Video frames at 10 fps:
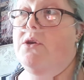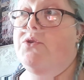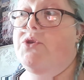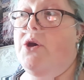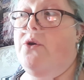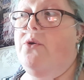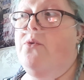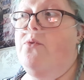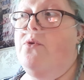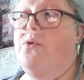
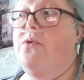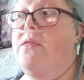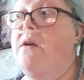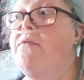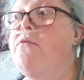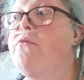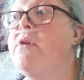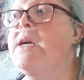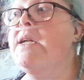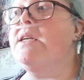So they've
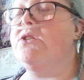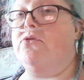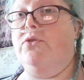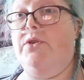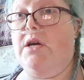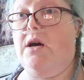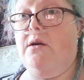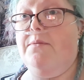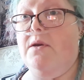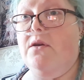really screwed
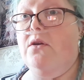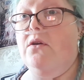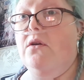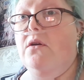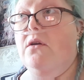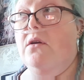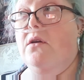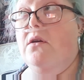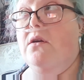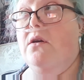up
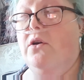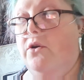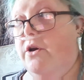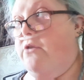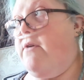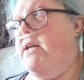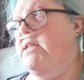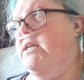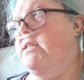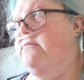an
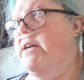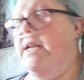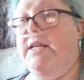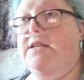already really